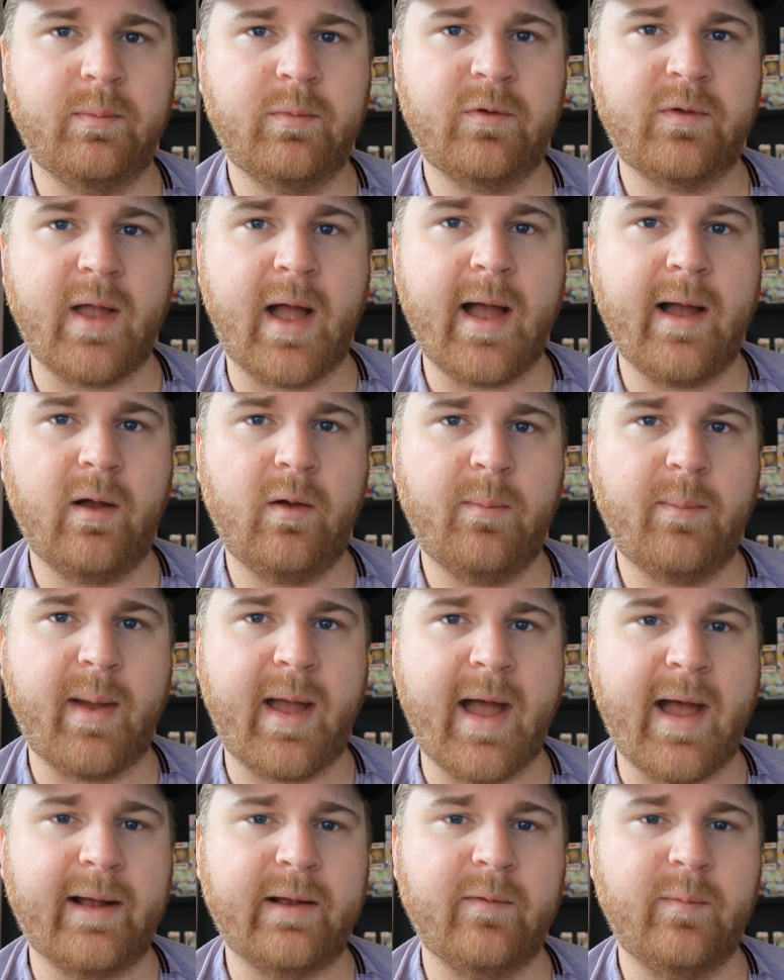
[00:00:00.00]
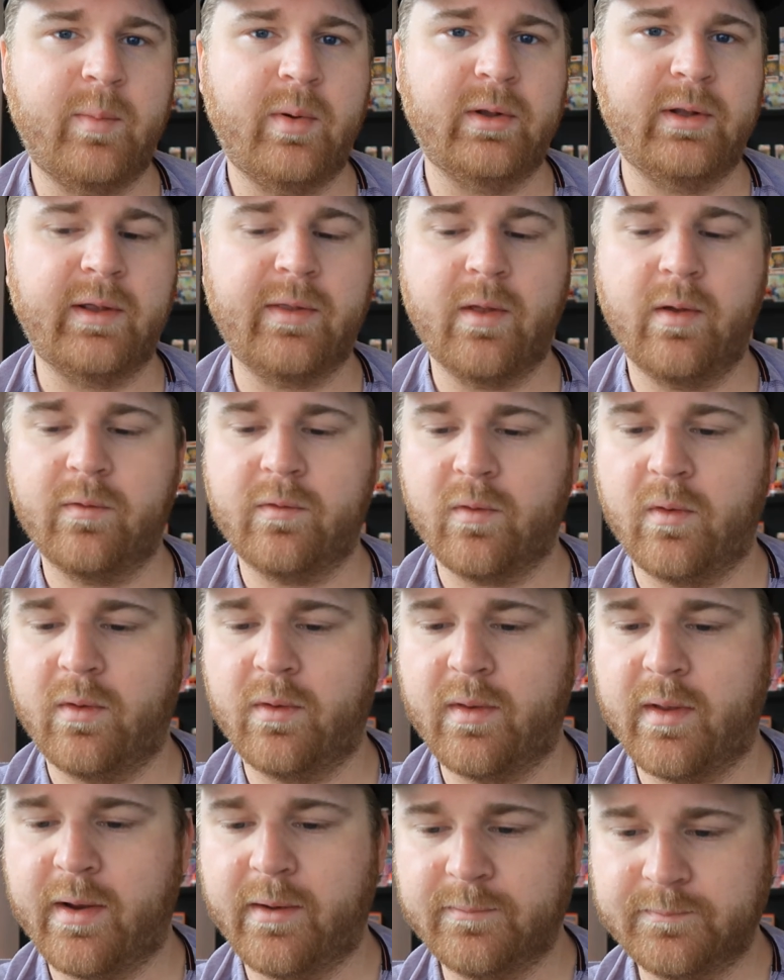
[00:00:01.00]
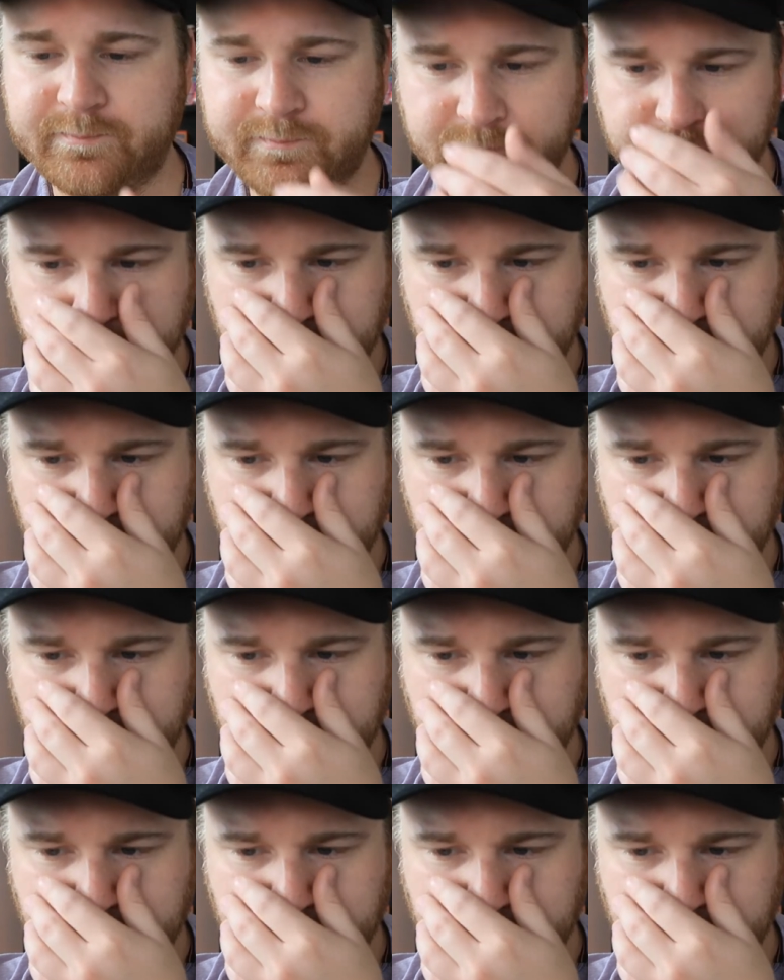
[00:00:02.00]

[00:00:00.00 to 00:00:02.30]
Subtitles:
style back of putting those on there.